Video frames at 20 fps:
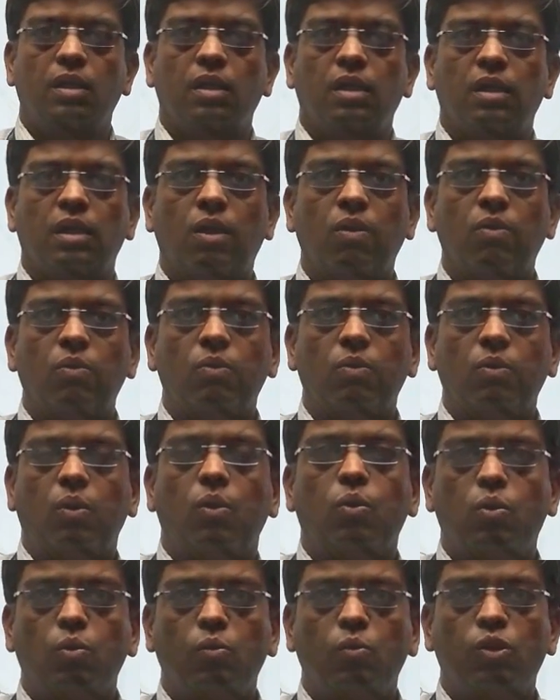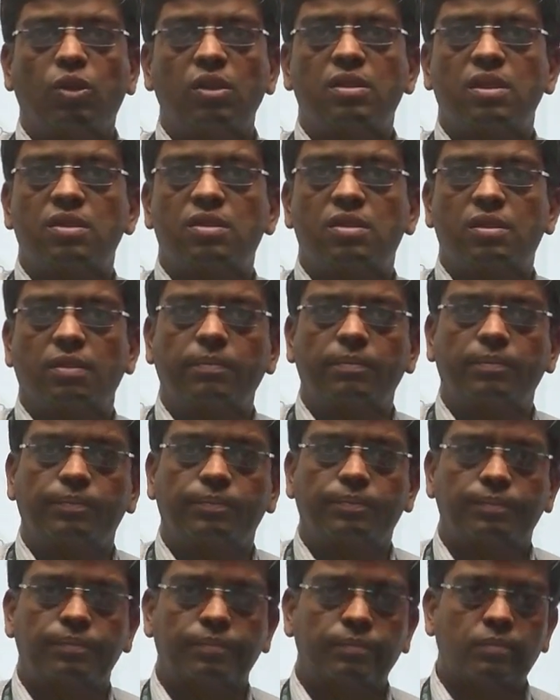Now, locomotor system
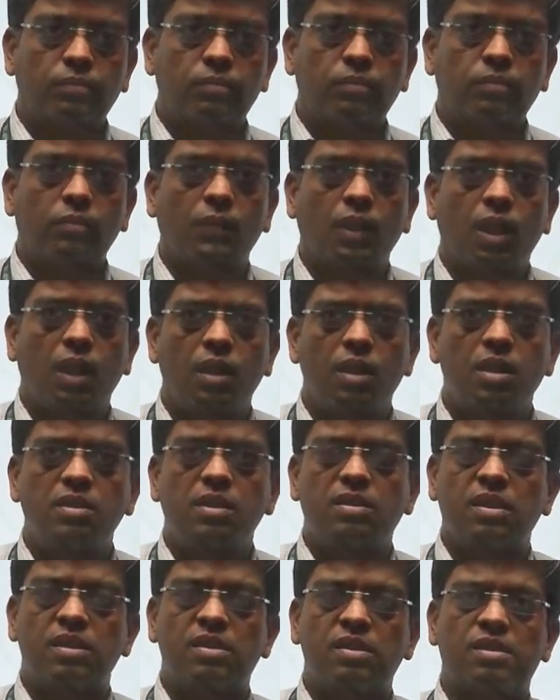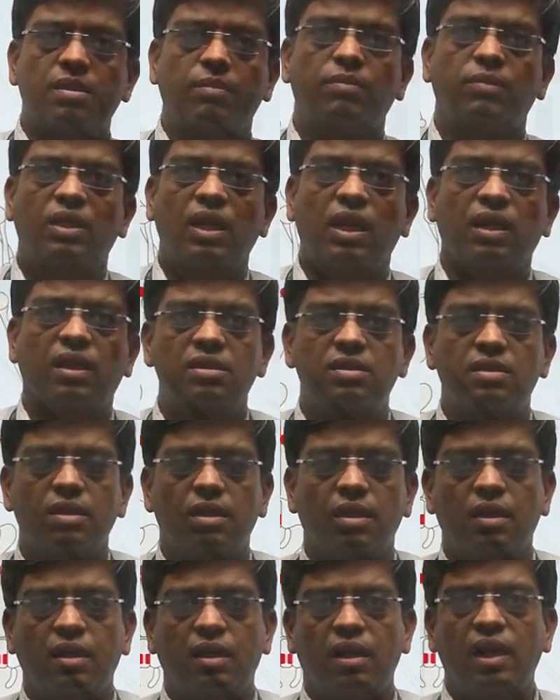is a system that is
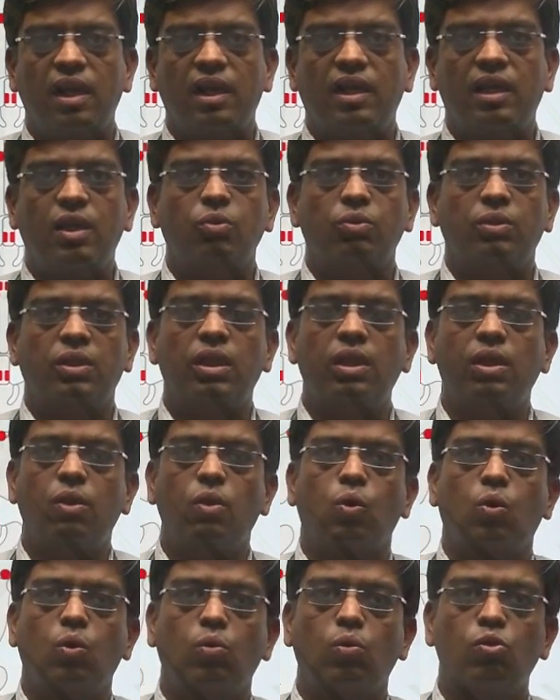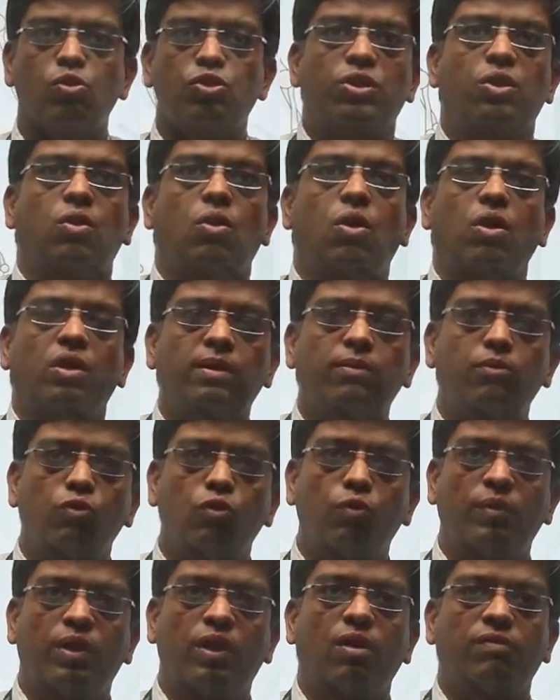related to the locomotion or the
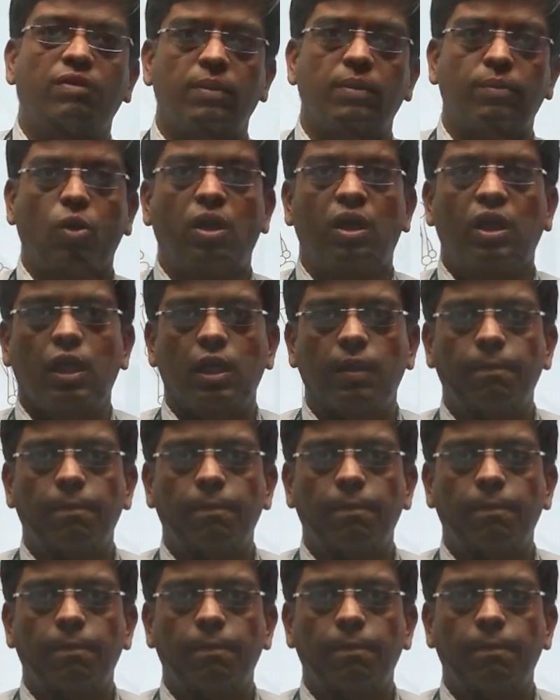movement of the body.